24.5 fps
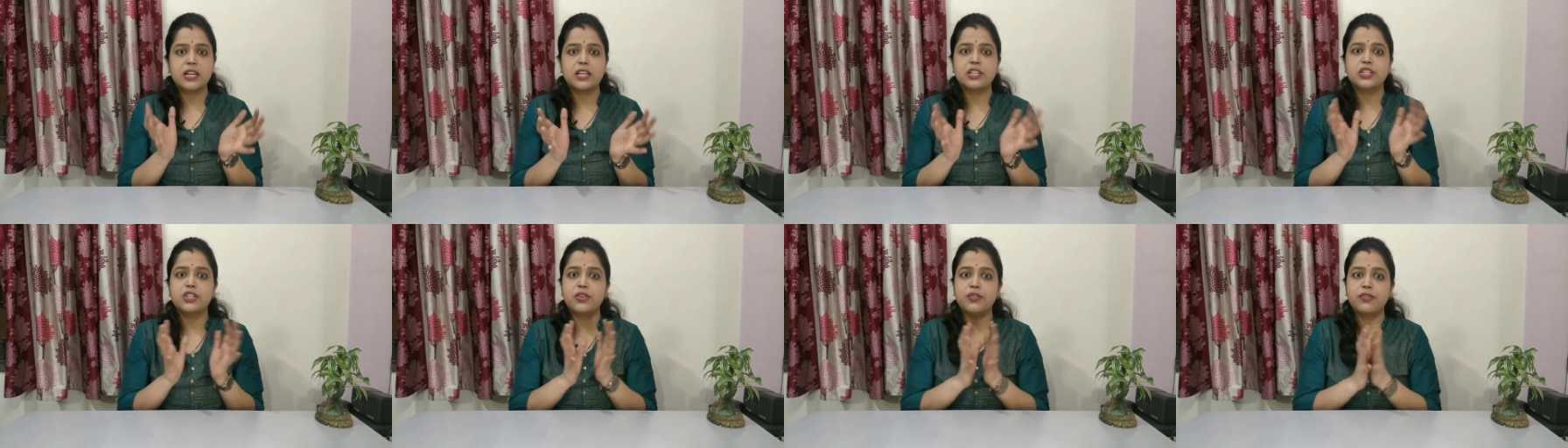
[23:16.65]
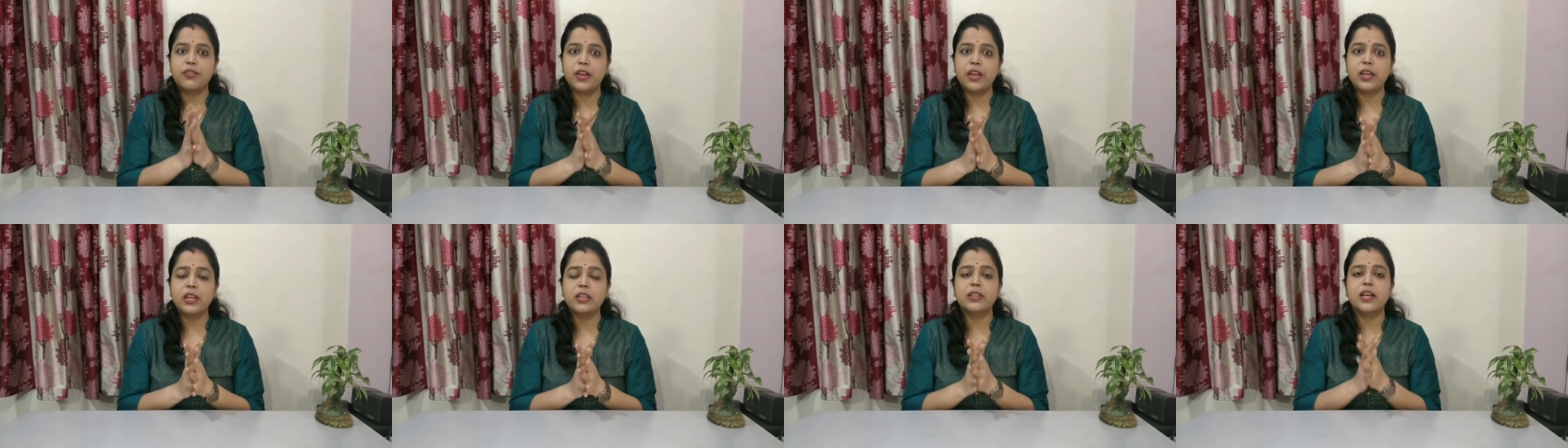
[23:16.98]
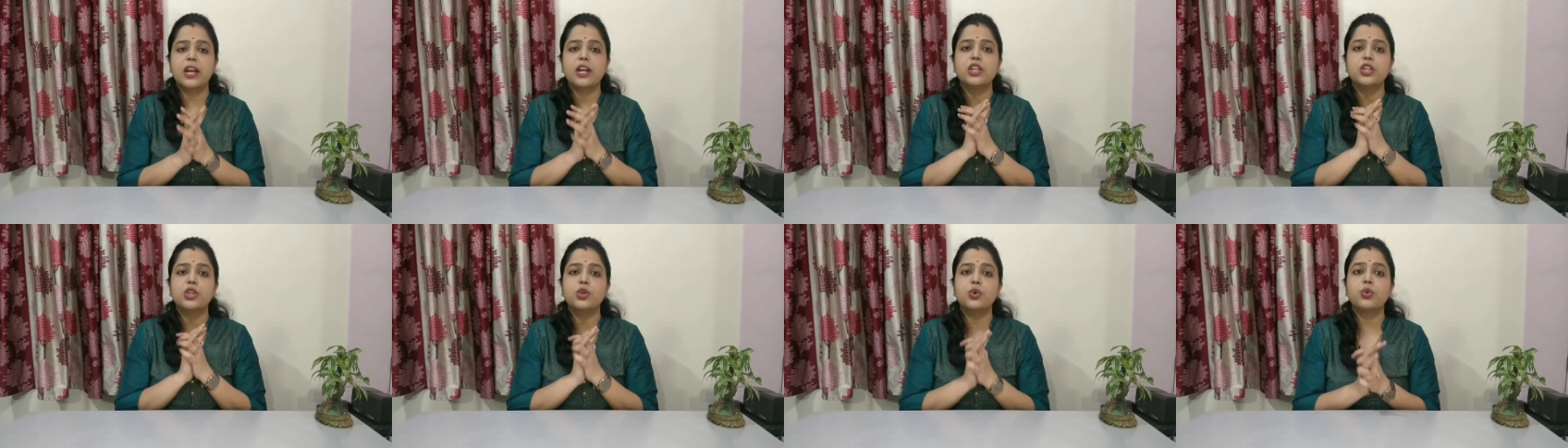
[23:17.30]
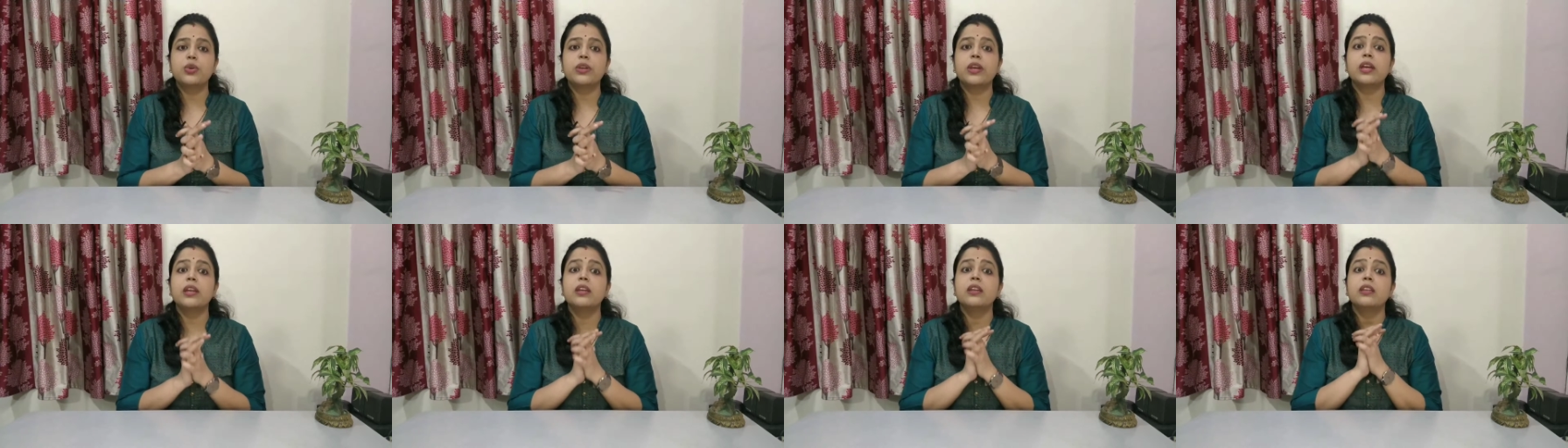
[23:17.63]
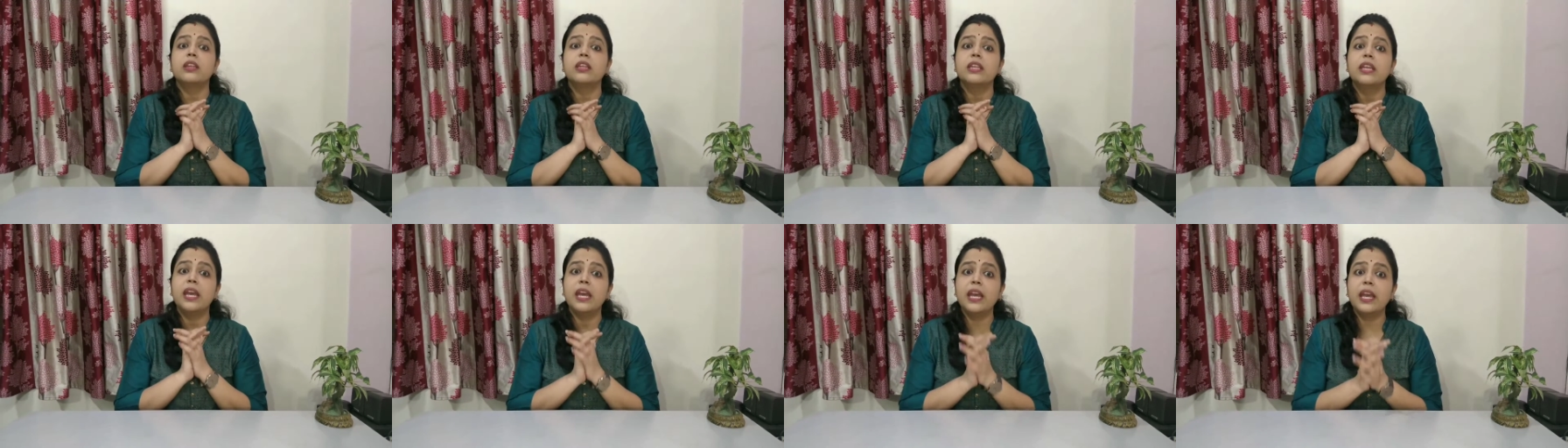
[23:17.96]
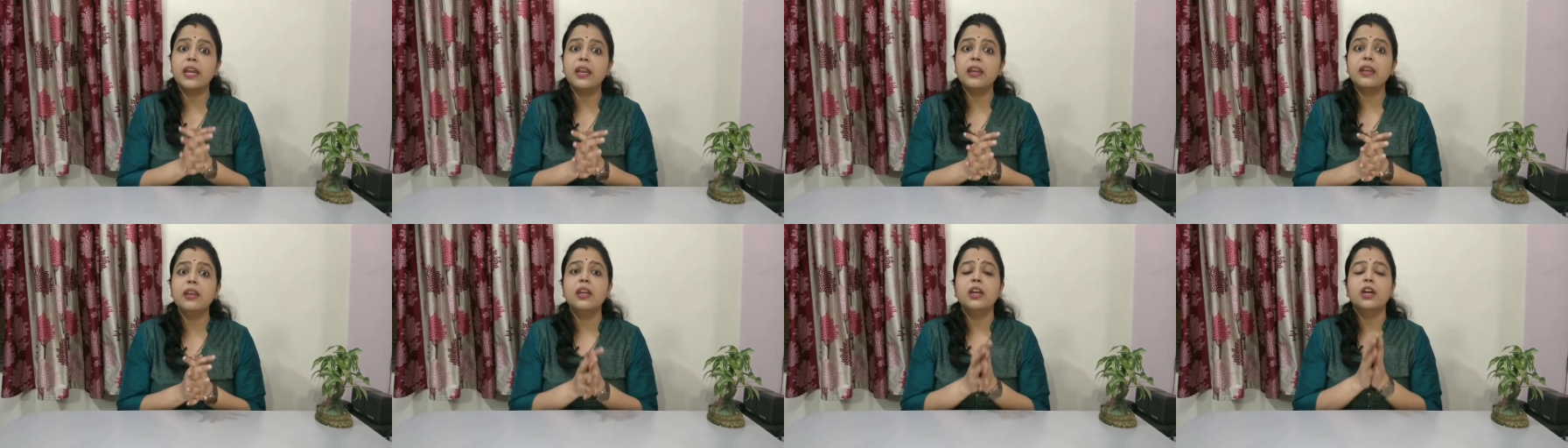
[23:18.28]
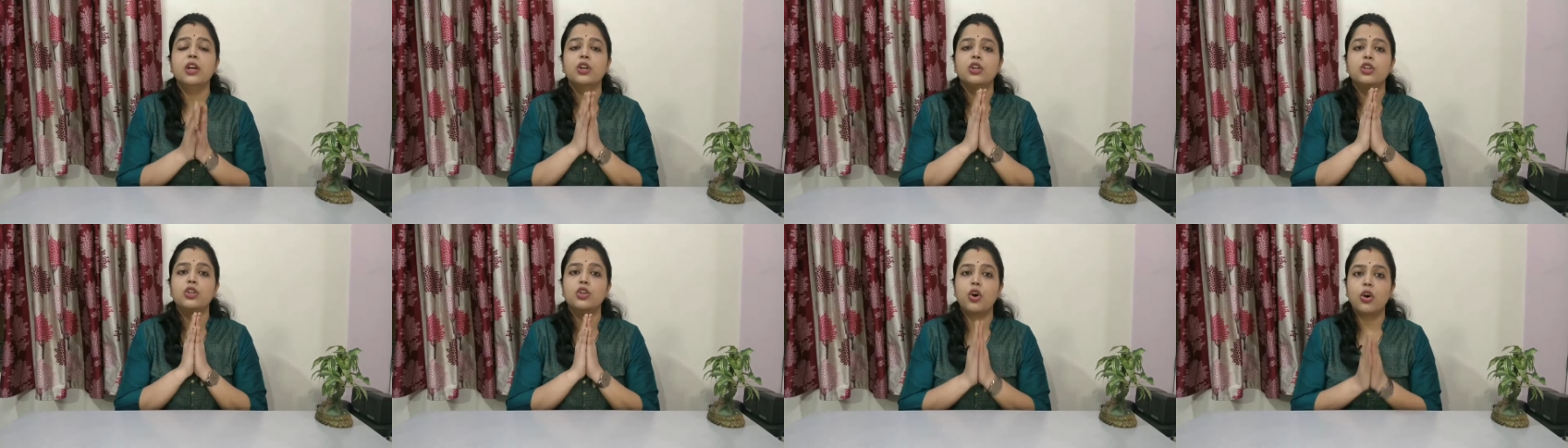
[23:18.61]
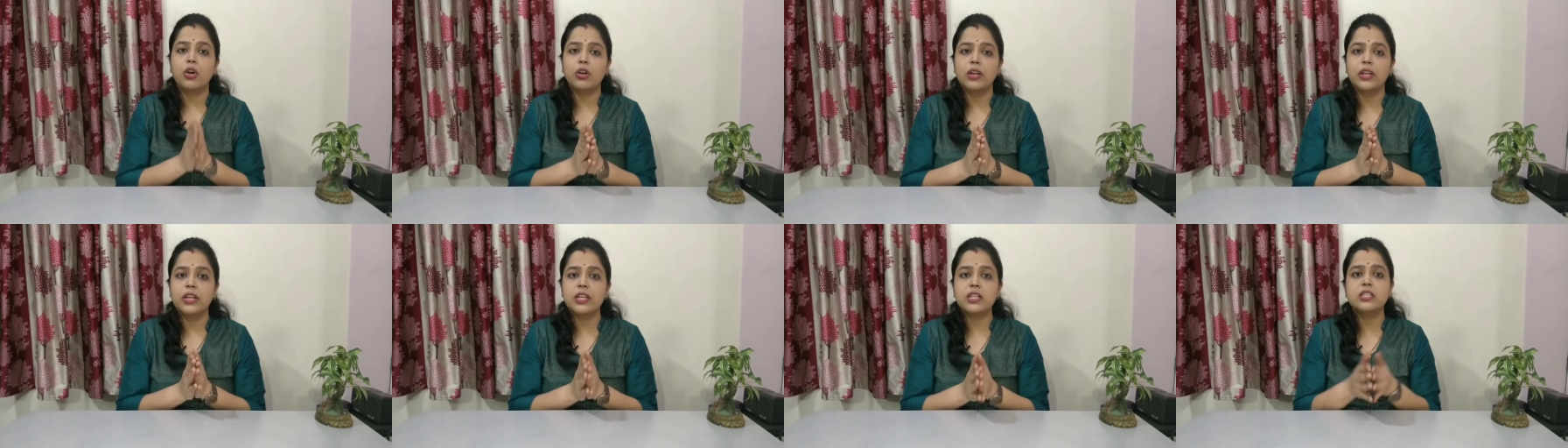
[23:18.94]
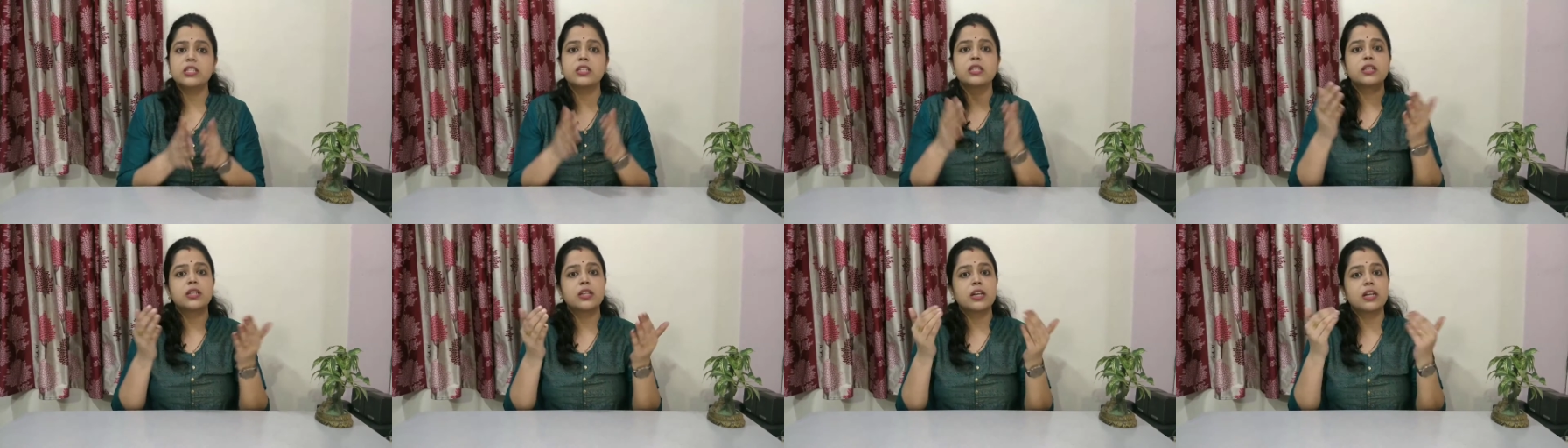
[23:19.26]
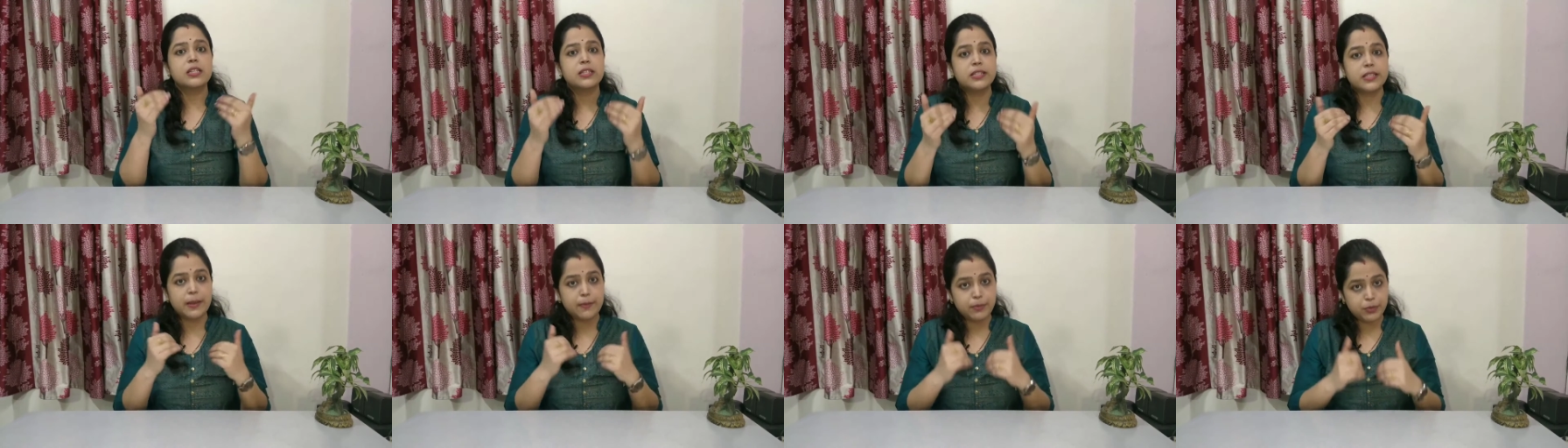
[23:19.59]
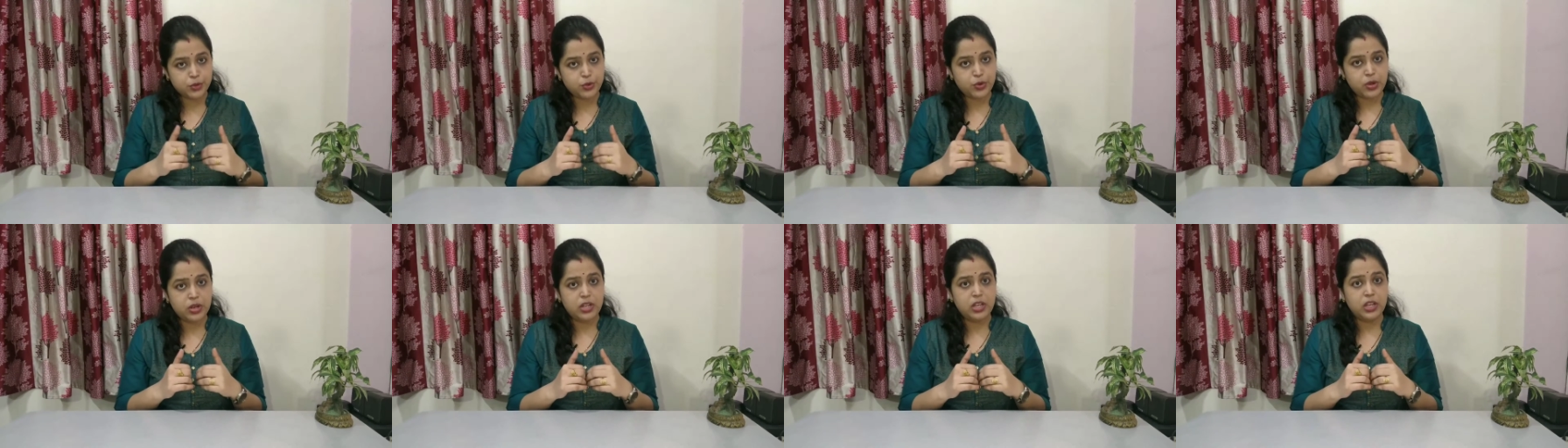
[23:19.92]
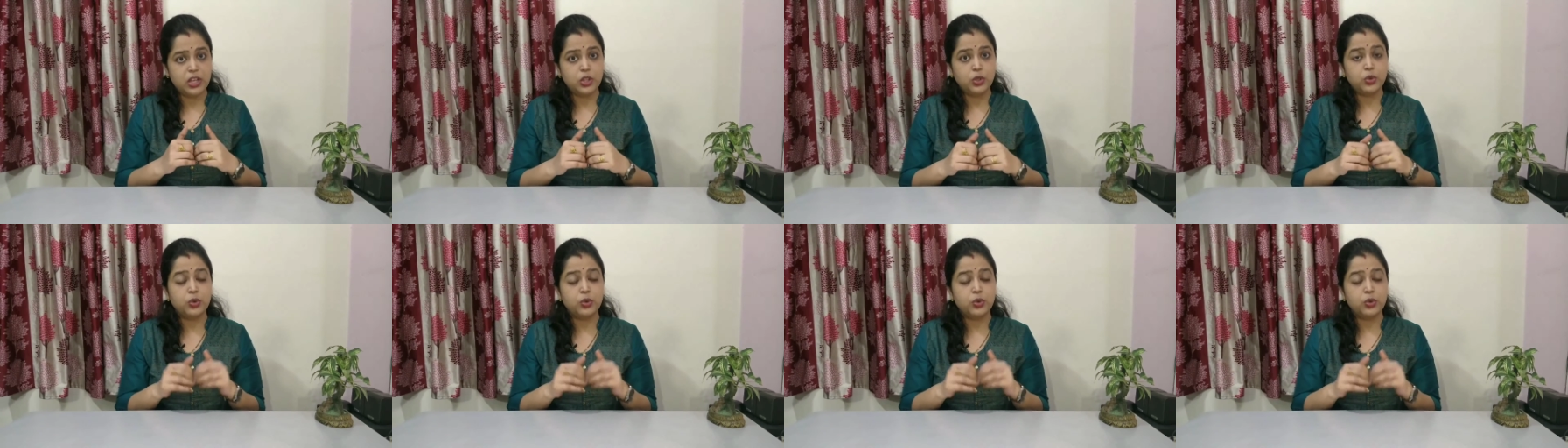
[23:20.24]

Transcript: such a way that you can gain knowledge conceptually.